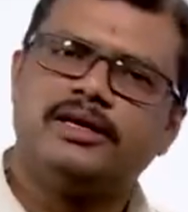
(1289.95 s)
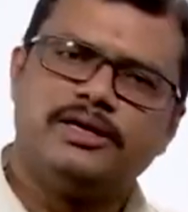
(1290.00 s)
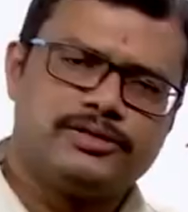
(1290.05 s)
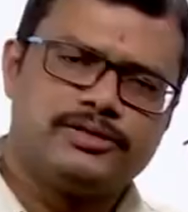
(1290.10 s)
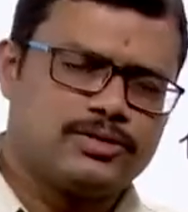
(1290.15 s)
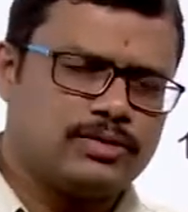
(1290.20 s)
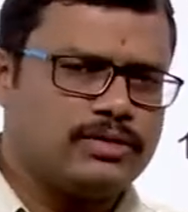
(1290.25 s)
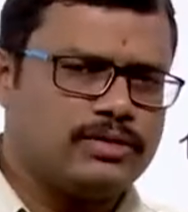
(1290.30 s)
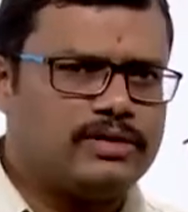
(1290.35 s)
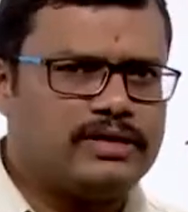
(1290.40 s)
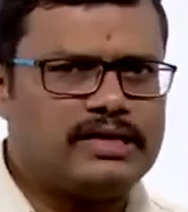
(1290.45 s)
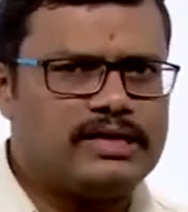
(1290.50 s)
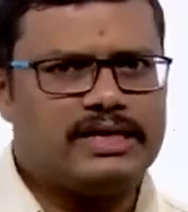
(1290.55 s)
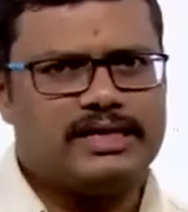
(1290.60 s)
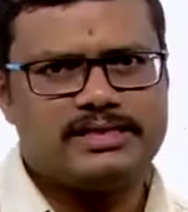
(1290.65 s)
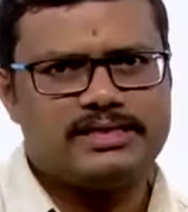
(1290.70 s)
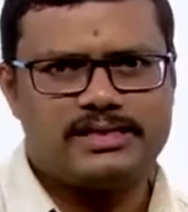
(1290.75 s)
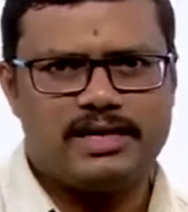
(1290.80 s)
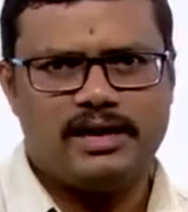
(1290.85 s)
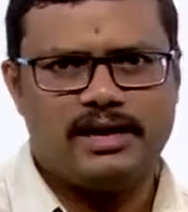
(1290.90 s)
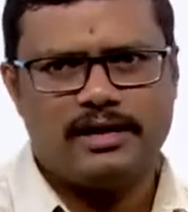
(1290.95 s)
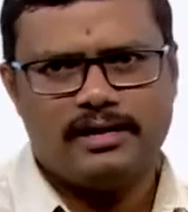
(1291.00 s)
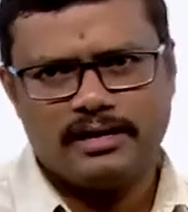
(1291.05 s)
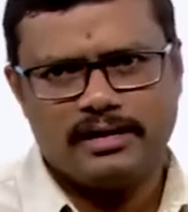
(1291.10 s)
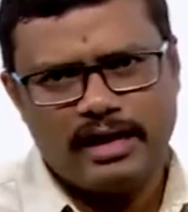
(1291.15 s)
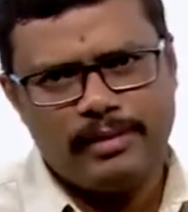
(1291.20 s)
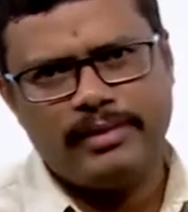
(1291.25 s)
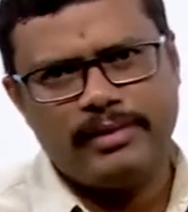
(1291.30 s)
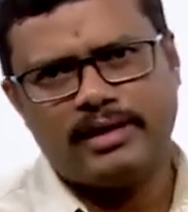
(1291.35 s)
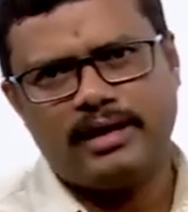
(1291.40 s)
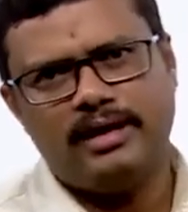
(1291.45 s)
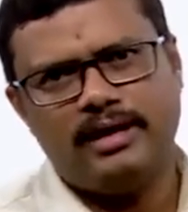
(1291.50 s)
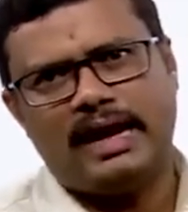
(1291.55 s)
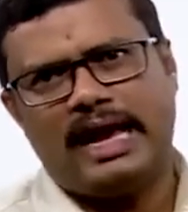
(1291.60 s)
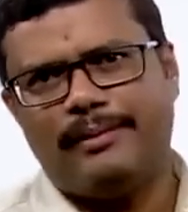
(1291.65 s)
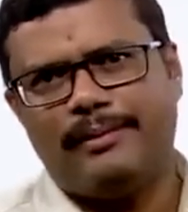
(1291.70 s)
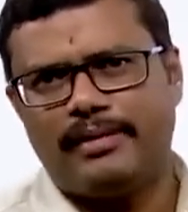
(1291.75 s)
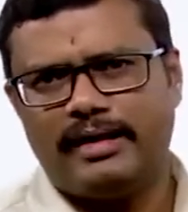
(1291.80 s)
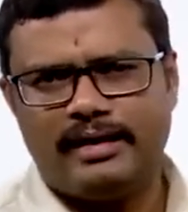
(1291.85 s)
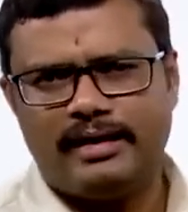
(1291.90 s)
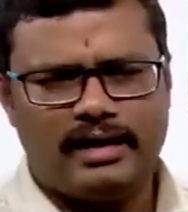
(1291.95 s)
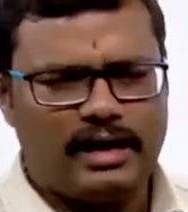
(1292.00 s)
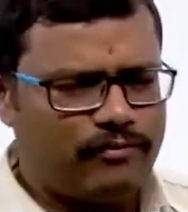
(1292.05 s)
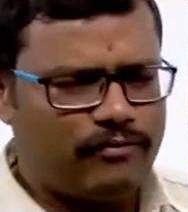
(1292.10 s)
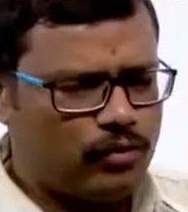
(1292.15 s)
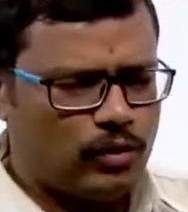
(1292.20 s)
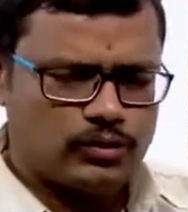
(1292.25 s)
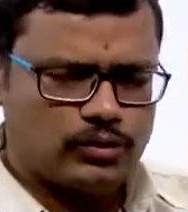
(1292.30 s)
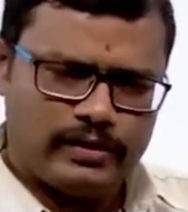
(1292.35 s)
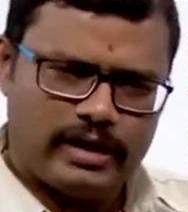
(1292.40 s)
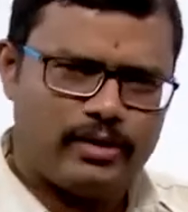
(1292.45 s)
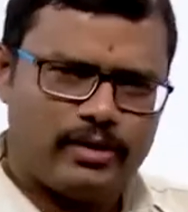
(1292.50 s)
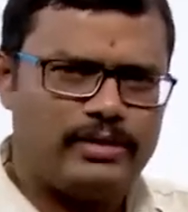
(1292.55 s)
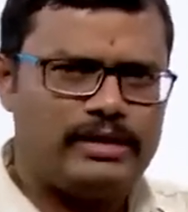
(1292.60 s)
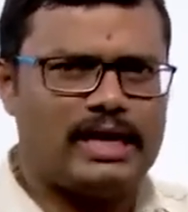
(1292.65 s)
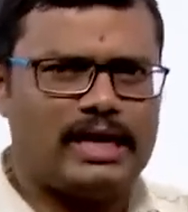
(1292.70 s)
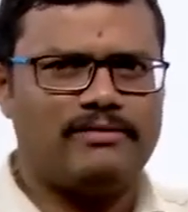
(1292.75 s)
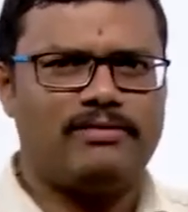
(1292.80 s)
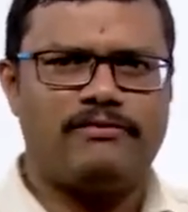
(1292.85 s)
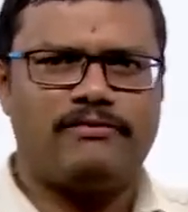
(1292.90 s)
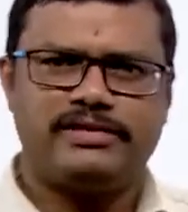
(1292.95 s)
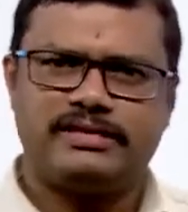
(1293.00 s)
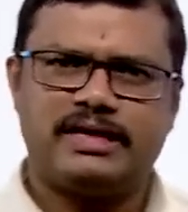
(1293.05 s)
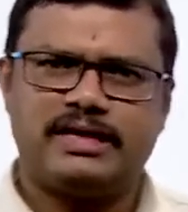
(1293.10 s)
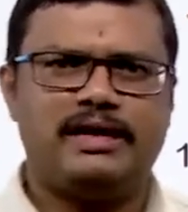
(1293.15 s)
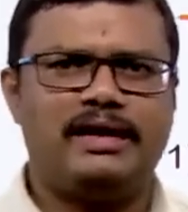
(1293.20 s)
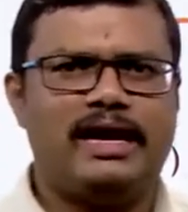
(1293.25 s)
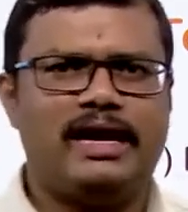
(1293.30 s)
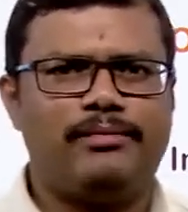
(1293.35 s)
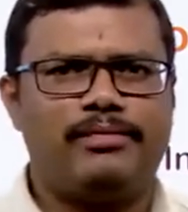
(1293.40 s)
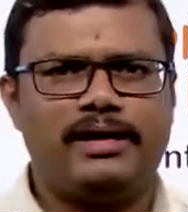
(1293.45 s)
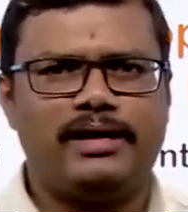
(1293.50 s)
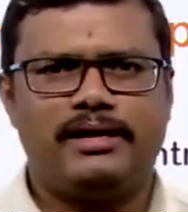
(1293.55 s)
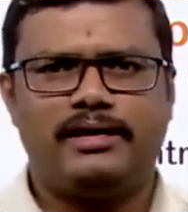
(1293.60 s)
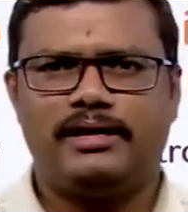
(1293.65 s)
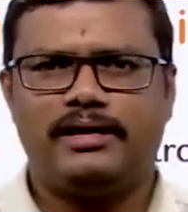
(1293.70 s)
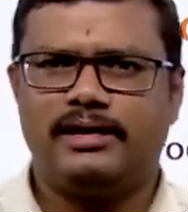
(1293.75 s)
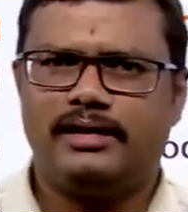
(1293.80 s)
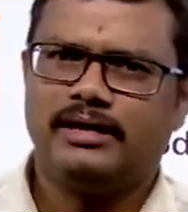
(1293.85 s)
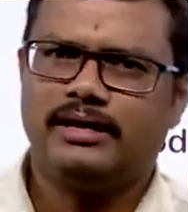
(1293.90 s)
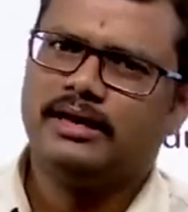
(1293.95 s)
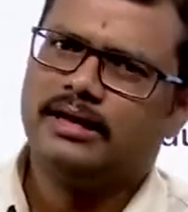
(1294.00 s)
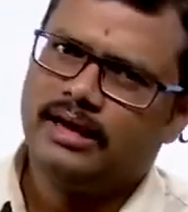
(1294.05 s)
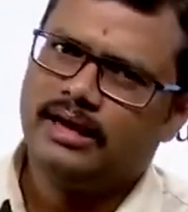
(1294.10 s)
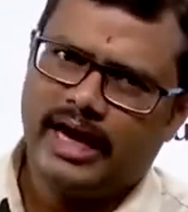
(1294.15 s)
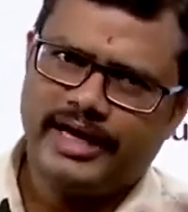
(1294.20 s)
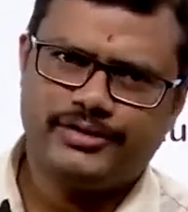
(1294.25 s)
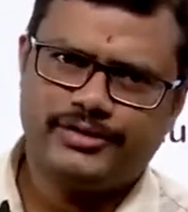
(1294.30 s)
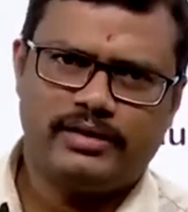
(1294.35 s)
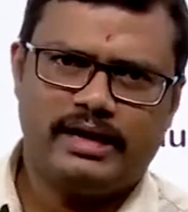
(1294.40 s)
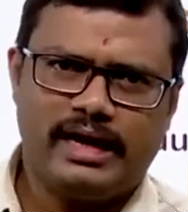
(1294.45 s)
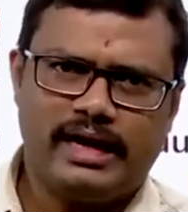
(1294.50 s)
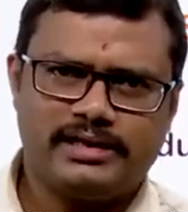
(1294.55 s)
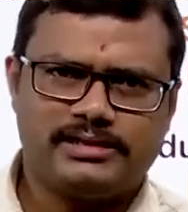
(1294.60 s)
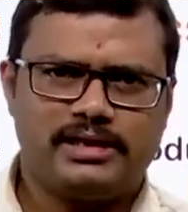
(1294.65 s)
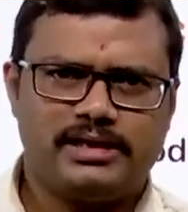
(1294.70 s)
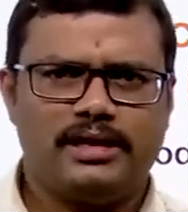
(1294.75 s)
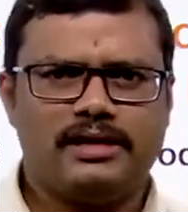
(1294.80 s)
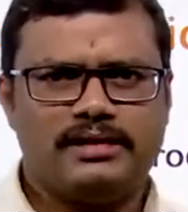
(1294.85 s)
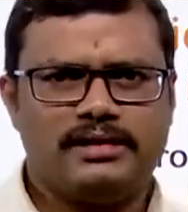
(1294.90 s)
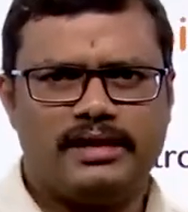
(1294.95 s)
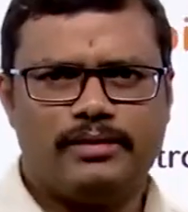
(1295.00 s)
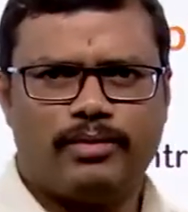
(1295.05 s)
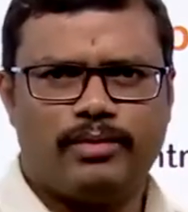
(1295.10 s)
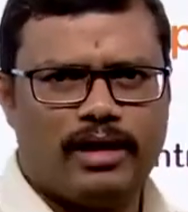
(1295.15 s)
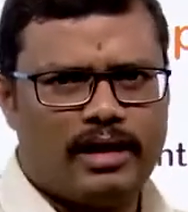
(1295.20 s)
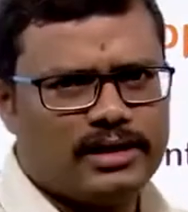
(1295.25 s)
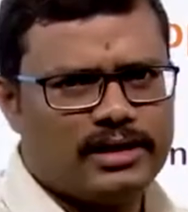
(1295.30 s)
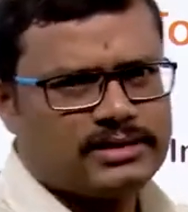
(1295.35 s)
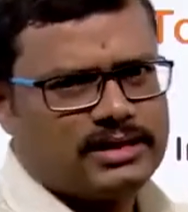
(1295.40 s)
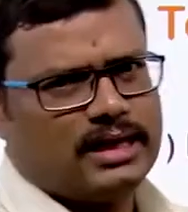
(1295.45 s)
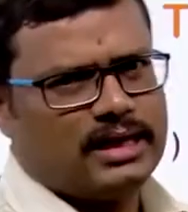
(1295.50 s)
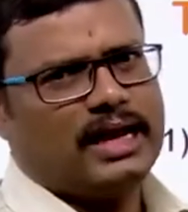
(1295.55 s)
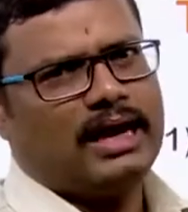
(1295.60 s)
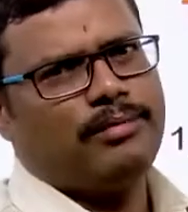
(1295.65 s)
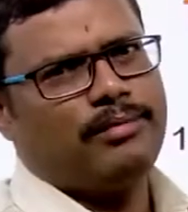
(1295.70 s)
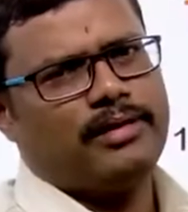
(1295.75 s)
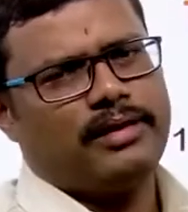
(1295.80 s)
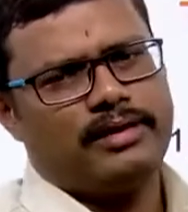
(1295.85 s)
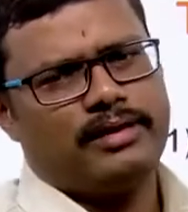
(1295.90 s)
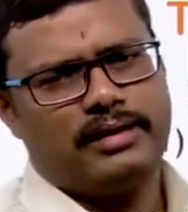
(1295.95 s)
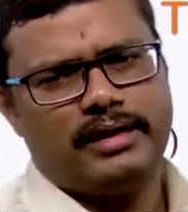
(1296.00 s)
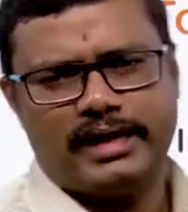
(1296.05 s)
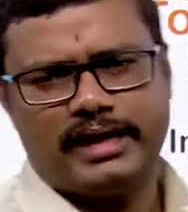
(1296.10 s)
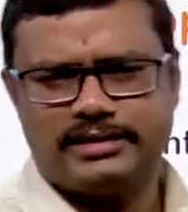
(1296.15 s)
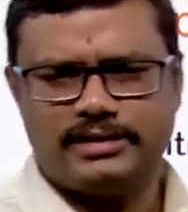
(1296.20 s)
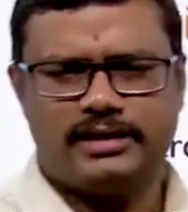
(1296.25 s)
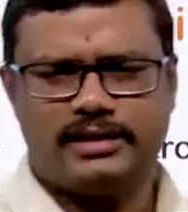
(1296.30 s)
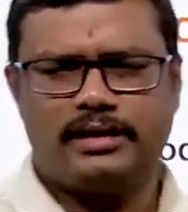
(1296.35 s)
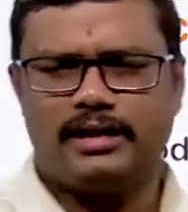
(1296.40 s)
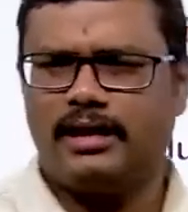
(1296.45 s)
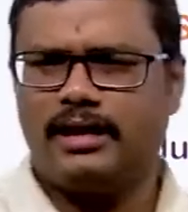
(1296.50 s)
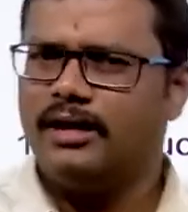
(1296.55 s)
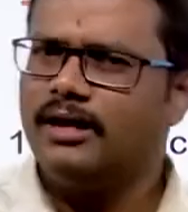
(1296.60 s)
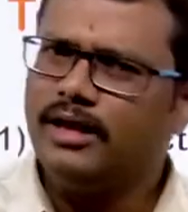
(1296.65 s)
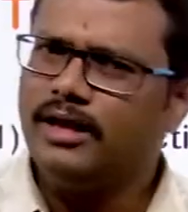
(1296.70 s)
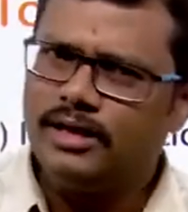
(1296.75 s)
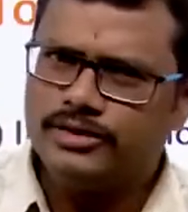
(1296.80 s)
So, it is a chemical laboratory. Of course, we are going to have a physical laboratory as well as the biological laboratory, etc.